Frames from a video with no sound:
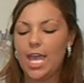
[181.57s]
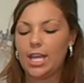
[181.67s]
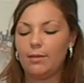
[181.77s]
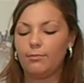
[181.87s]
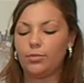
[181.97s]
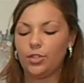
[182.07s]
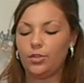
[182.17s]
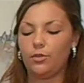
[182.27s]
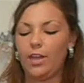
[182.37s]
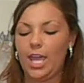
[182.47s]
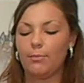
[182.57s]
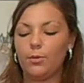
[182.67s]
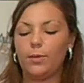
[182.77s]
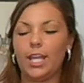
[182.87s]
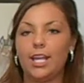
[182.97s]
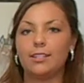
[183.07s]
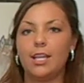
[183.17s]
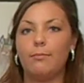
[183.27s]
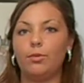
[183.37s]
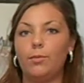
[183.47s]
and improve Amber plans
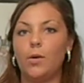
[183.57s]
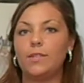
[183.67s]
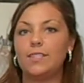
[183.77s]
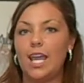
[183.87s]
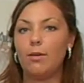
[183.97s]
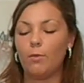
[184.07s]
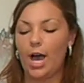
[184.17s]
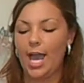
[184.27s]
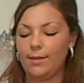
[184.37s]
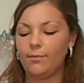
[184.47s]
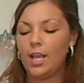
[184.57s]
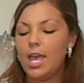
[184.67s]
and promote statewide